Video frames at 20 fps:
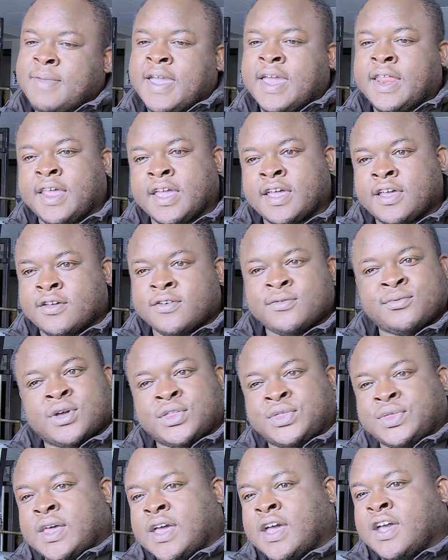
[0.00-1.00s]
media
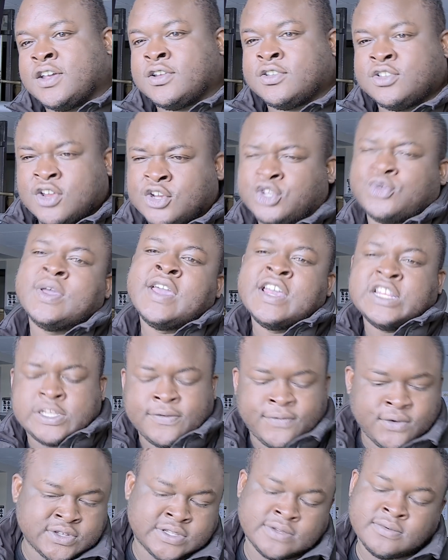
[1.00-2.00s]
with doing
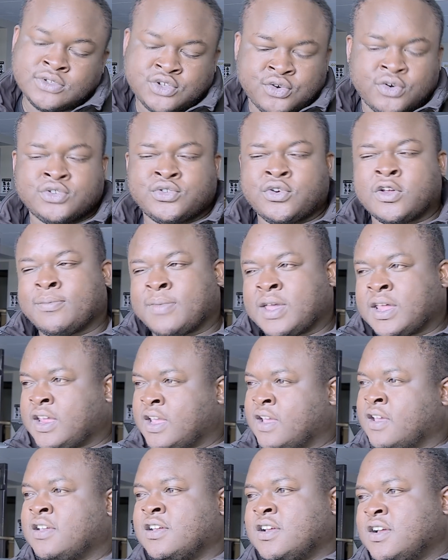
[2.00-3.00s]
interviews and doing
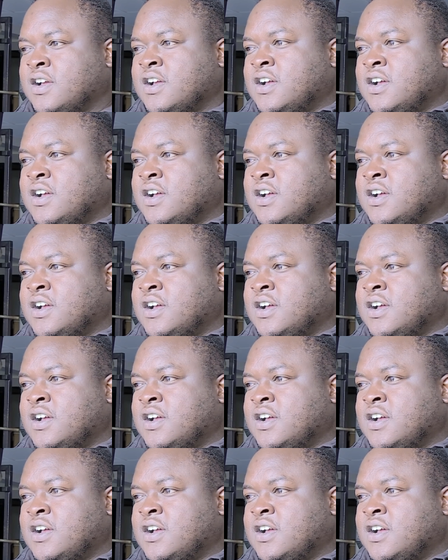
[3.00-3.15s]
media.